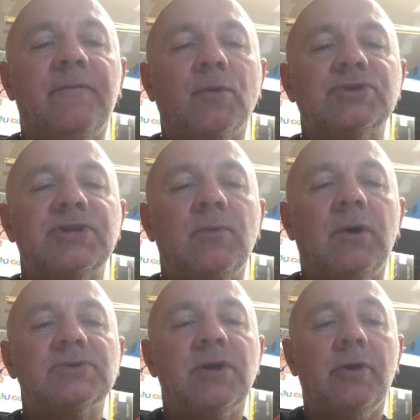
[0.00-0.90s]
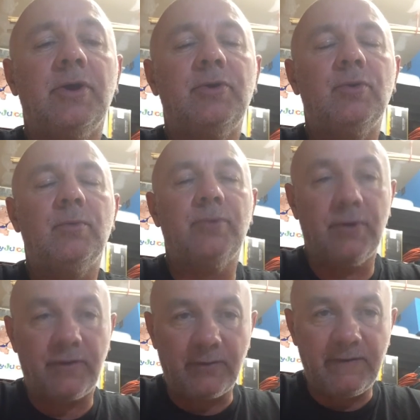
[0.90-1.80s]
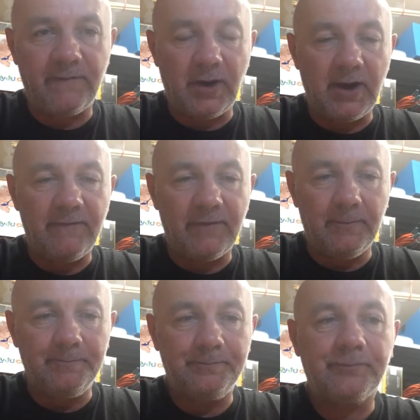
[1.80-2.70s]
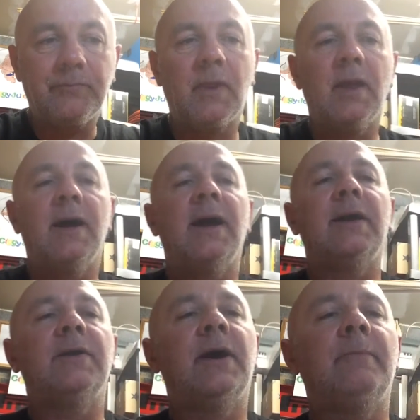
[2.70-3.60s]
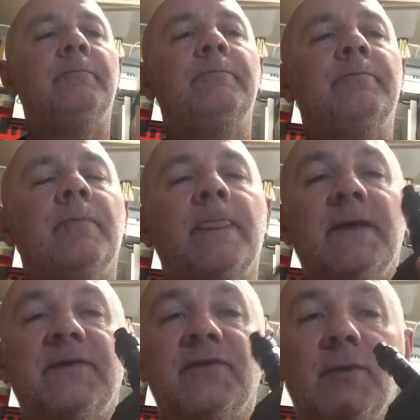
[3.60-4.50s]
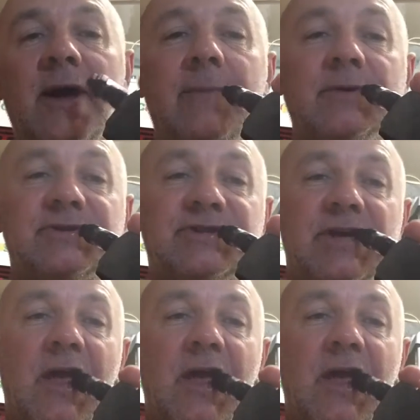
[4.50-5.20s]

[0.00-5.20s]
40 watts on a 0.35, and this is what happens.